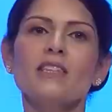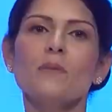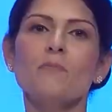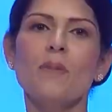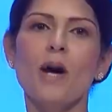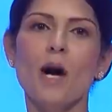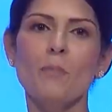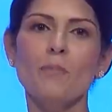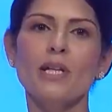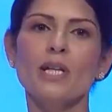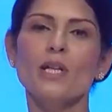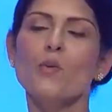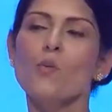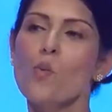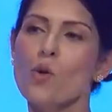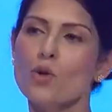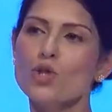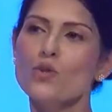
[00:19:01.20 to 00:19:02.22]
the public
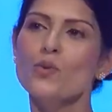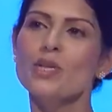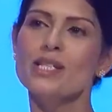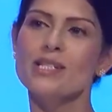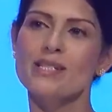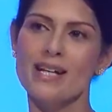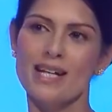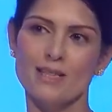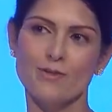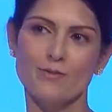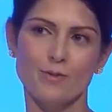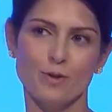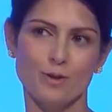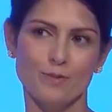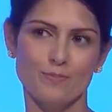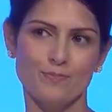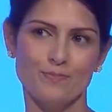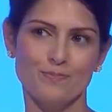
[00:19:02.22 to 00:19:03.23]
what we stand
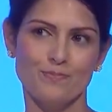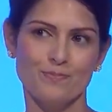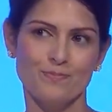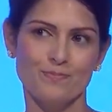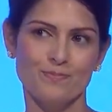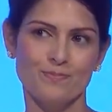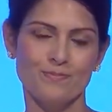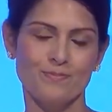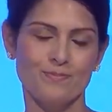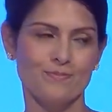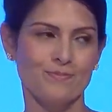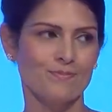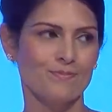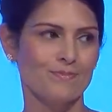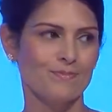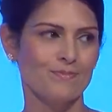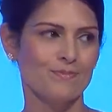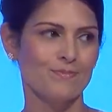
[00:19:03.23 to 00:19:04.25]
for.
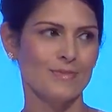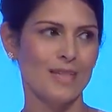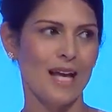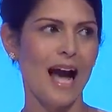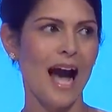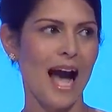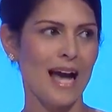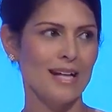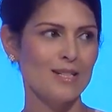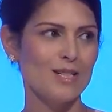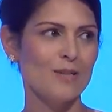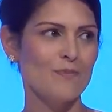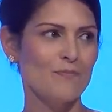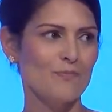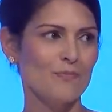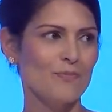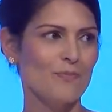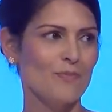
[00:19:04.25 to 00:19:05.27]
And
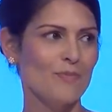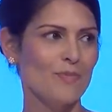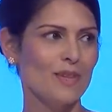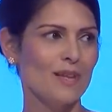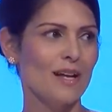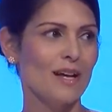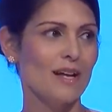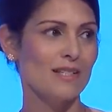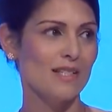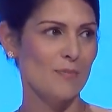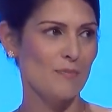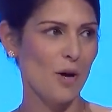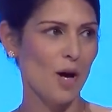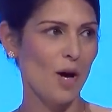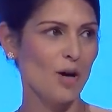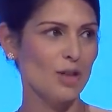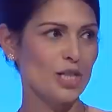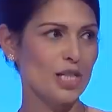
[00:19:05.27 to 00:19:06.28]
as a
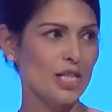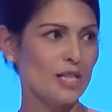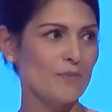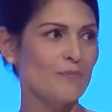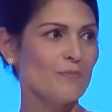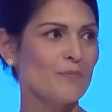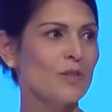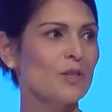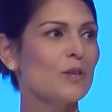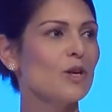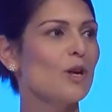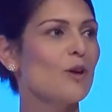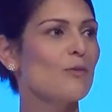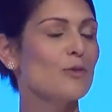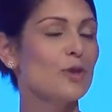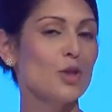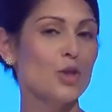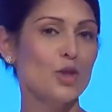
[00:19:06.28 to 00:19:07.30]
party
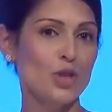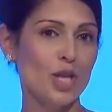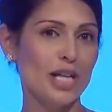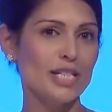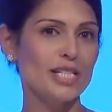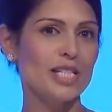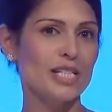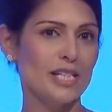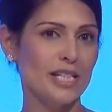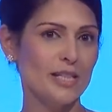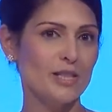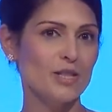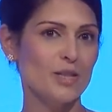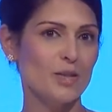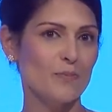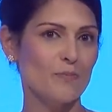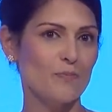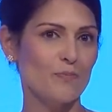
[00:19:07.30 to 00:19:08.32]
of the United
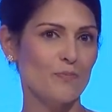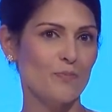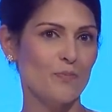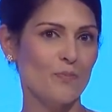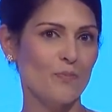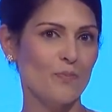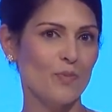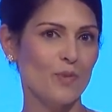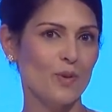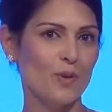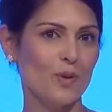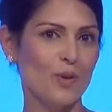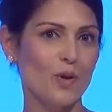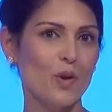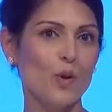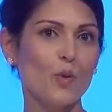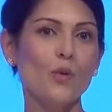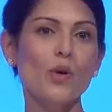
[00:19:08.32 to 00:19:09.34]
Kingdom,
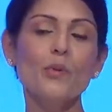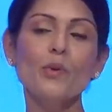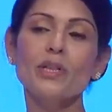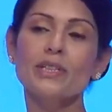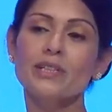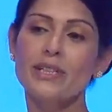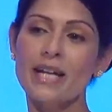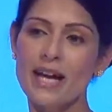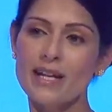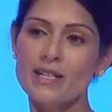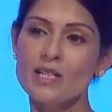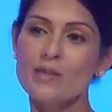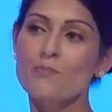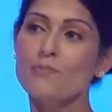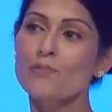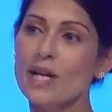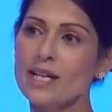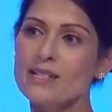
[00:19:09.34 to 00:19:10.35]
we will get
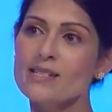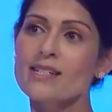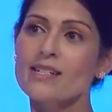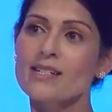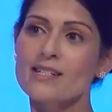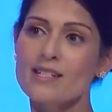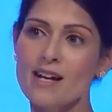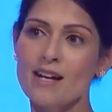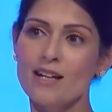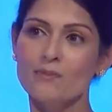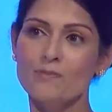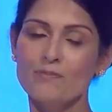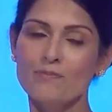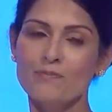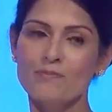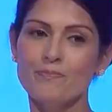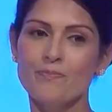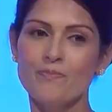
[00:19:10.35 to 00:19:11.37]
Brexit done
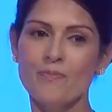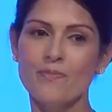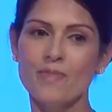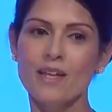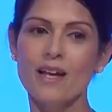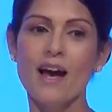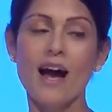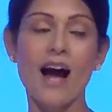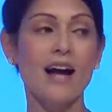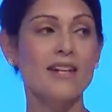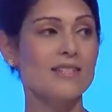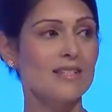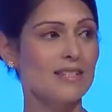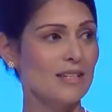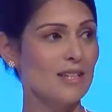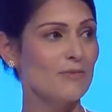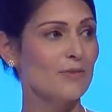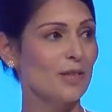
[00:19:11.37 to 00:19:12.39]
and
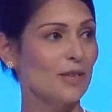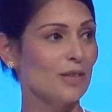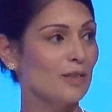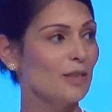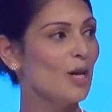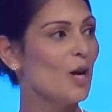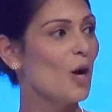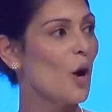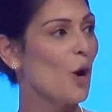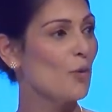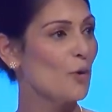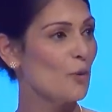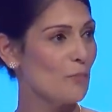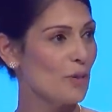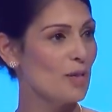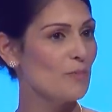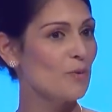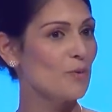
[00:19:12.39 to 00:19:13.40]
deliver on the
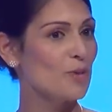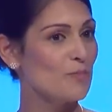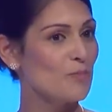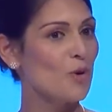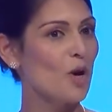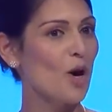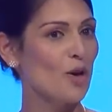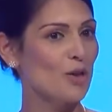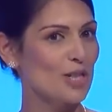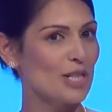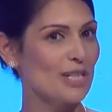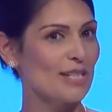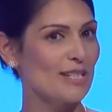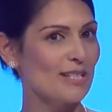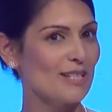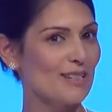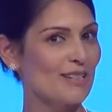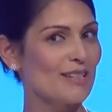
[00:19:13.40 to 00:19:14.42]
people's
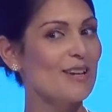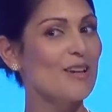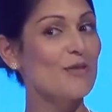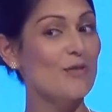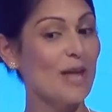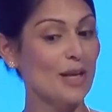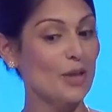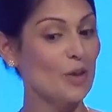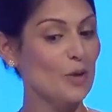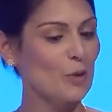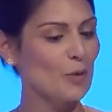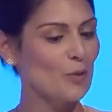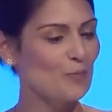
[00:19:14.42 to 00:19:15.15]
priorities. Thank you.